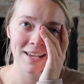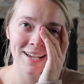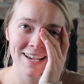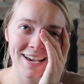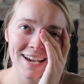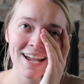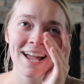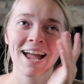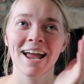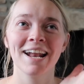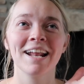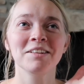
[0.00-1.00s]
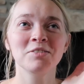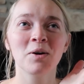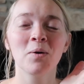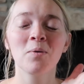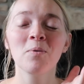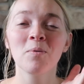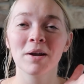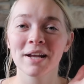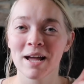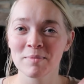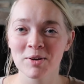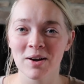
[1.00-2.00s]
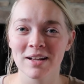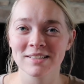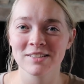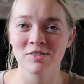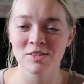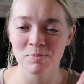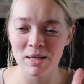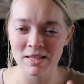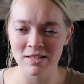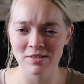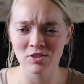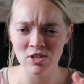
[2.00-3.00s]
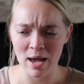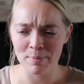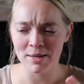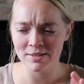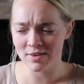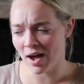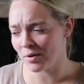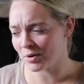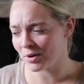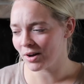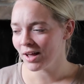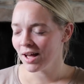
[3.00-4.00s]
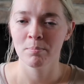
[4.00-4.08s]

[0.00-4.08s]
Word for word: and I don't want to come across as just being this Debbie Downer.